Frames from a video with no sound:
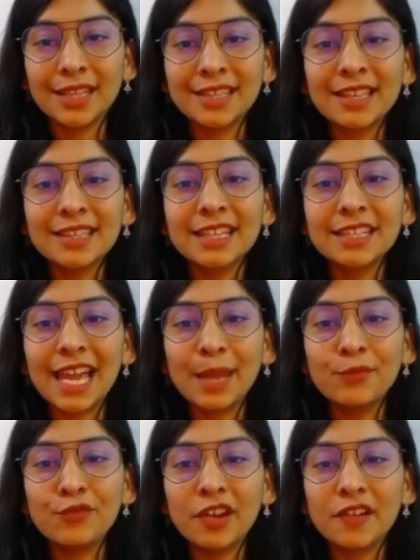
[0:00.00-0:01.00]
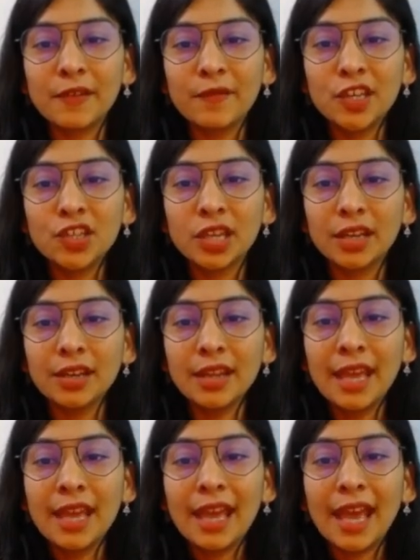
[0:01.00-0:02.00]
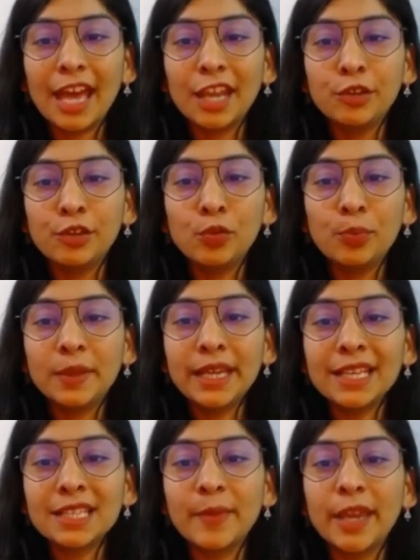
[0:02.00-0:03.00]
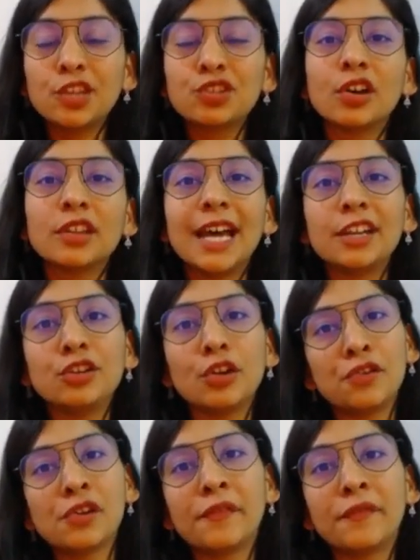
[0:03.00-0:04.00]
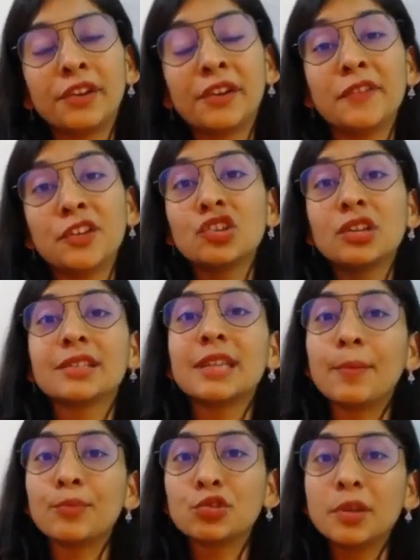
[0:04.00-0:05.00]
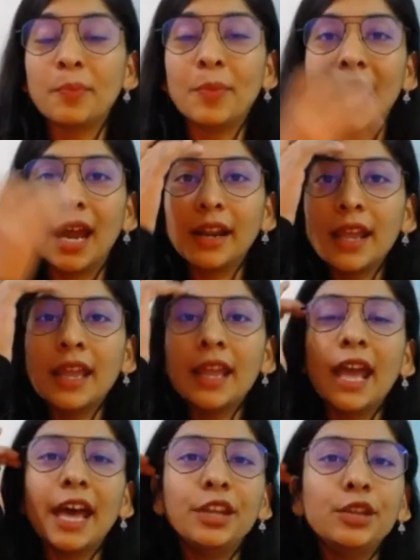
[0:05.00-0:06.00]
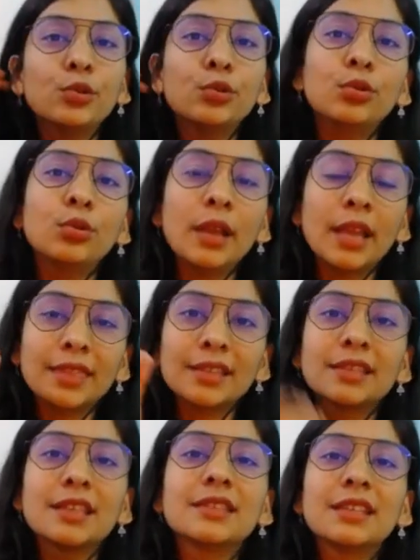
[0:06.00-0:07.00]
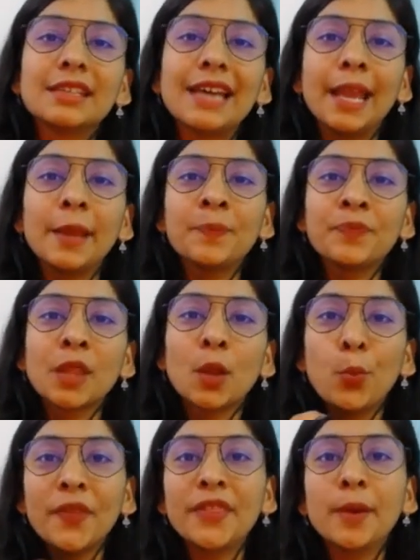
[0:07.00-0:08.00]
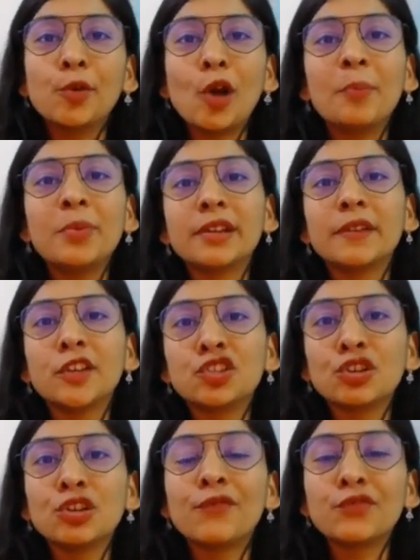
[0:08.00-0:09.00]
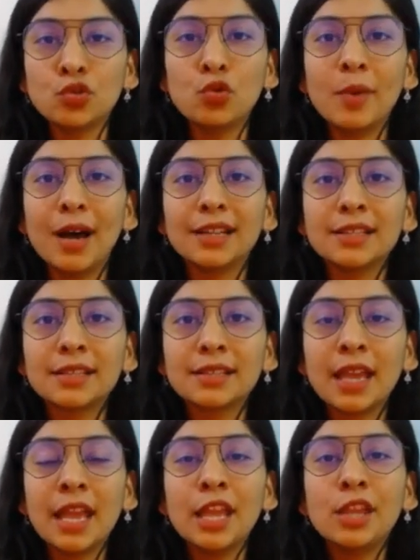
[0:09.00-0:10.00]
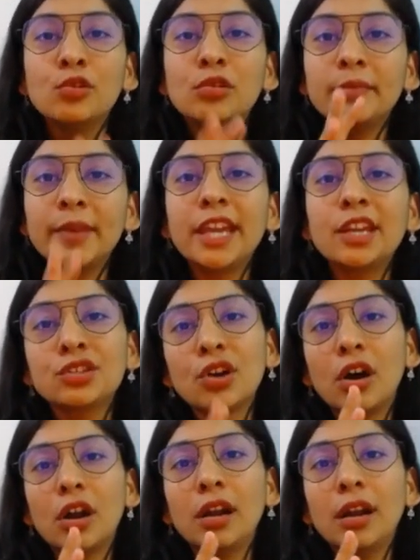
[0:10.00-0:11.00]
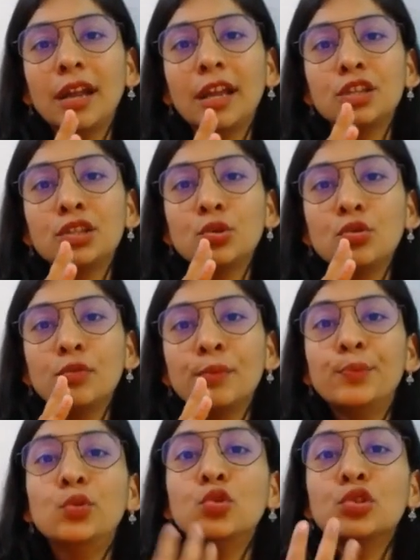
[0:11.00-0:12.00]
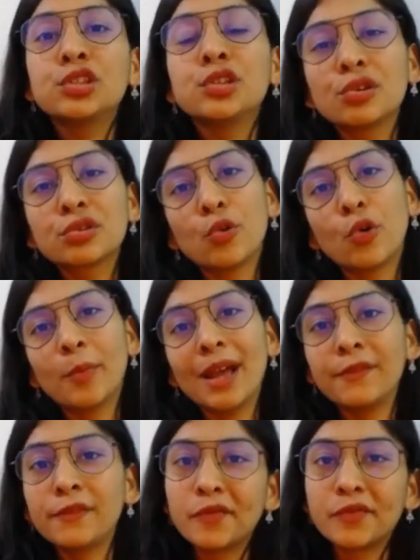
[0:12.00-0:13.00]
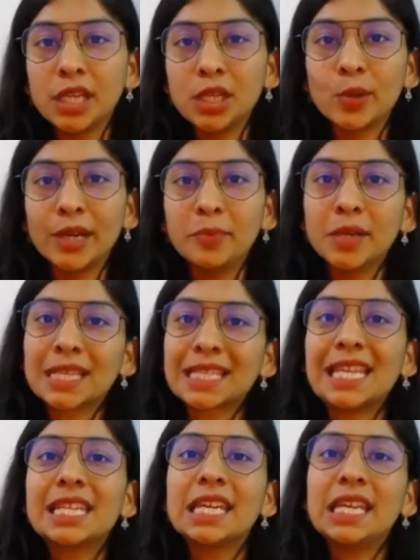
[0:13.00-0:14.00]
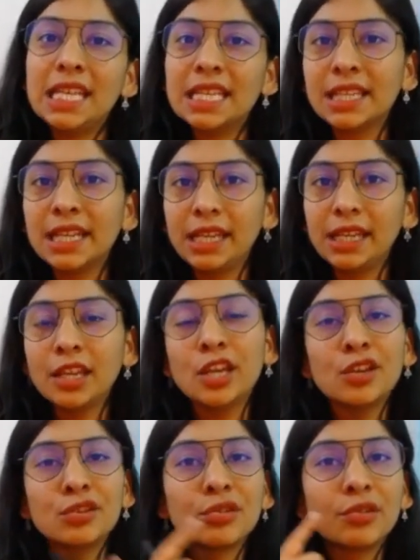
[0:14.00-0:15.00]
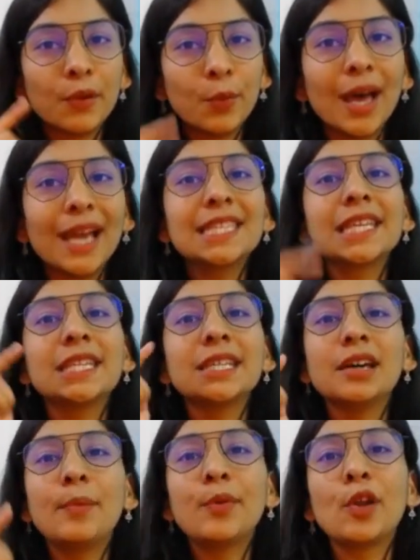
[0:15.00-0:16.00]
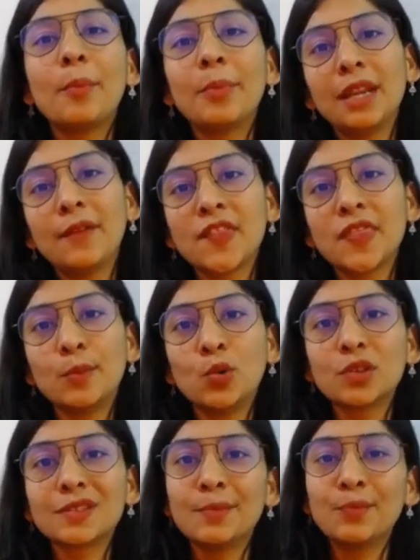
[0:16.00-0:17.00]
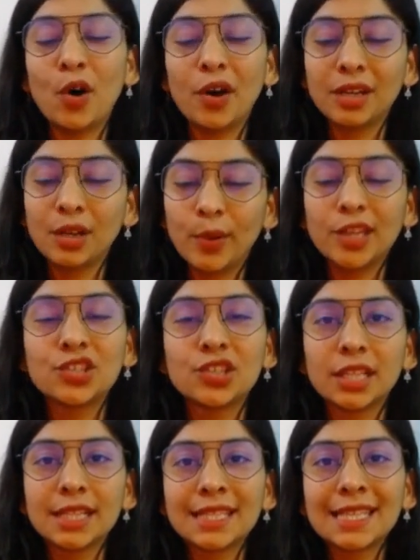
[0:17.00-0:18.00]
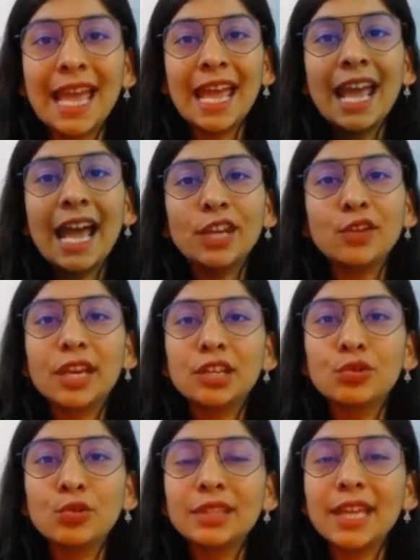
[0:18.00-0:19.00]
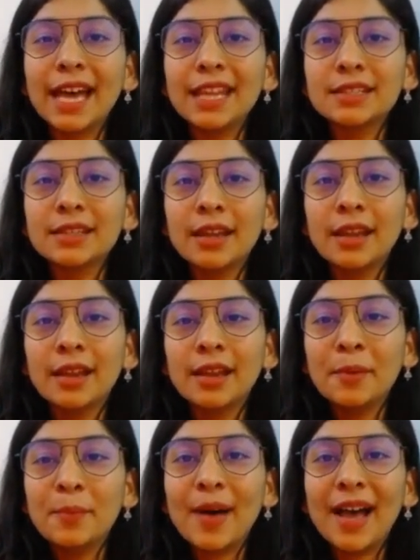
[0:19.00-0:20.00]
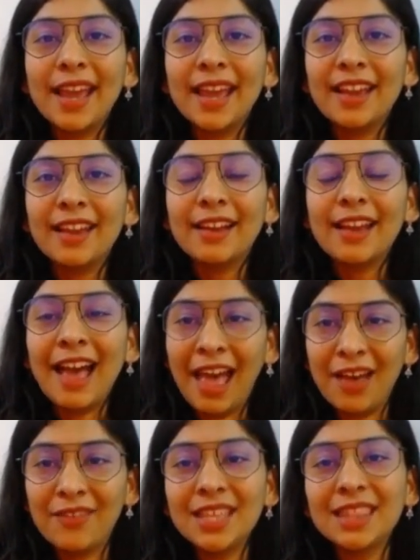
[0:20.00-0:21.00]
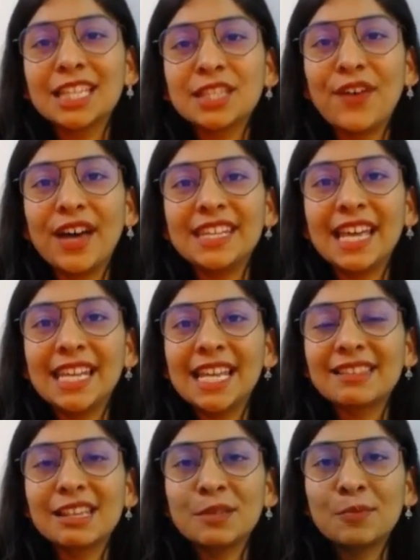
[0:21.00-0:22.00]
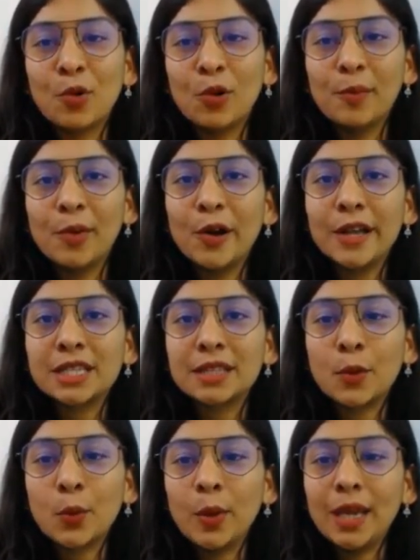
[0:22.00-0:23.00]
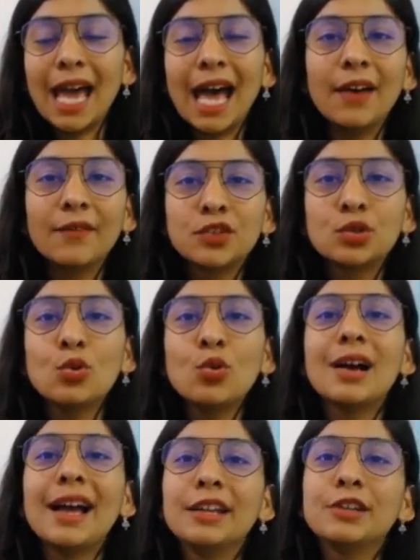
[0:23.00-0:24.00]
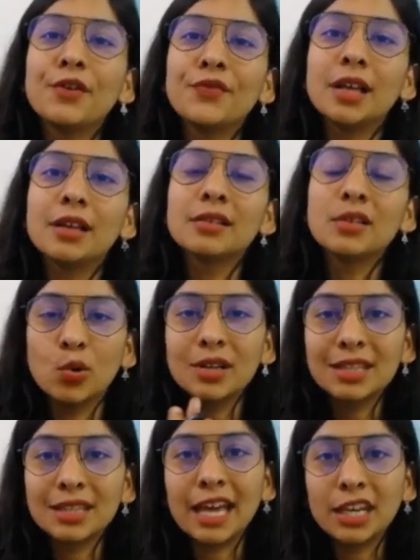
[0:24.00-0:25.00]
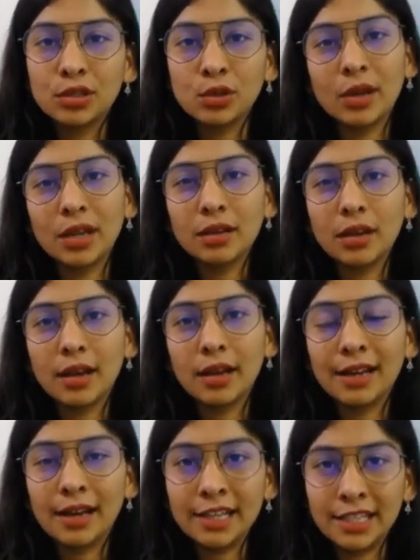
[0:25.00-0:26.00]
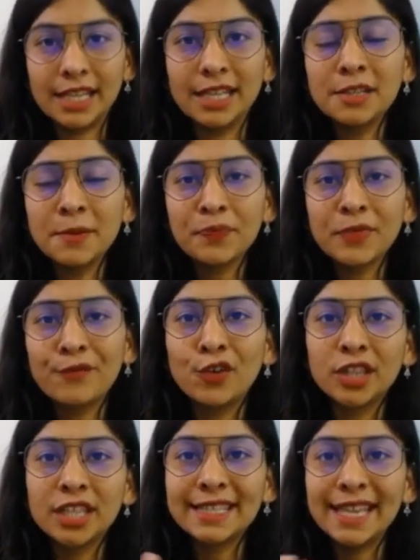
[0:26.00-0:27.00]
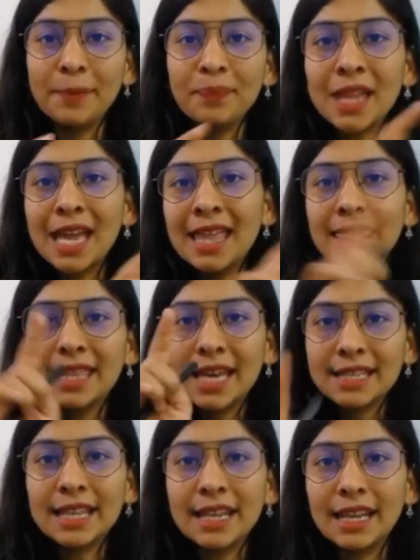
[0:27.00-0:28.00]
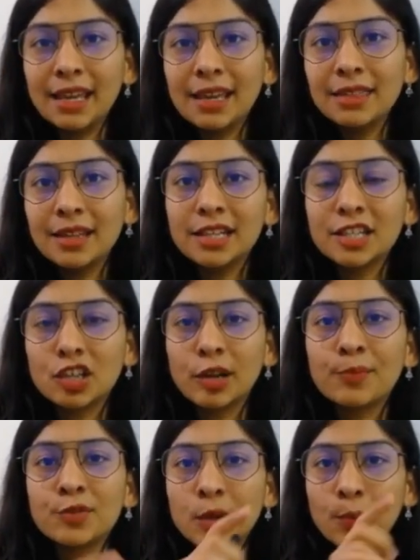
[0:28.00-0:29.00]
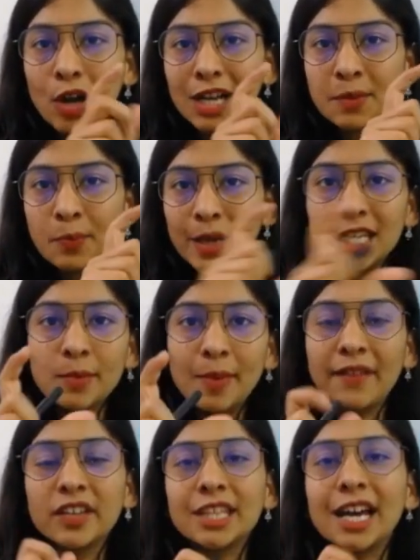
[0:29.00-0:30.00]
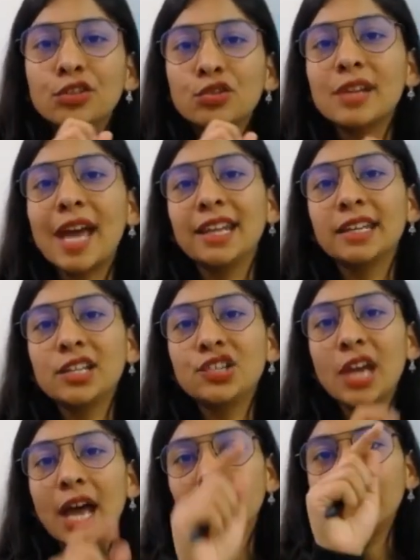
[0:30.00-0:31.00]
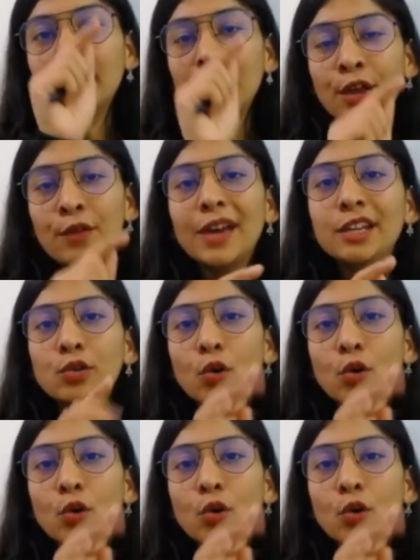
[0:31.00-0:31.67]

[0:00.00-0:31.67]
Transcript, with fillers: This is a time for revision and you please make sure that your, your revision is up to the par and you this is the time with the proper revision of two months you will make sure to boost your score by 15 20% easily so revise it here properly with the most important questions and you can do that by having this funda lessons more because we have two kind of a course that you can uh, attend for the same there is a link in the description box pinned by vedantu Nineteen channel when you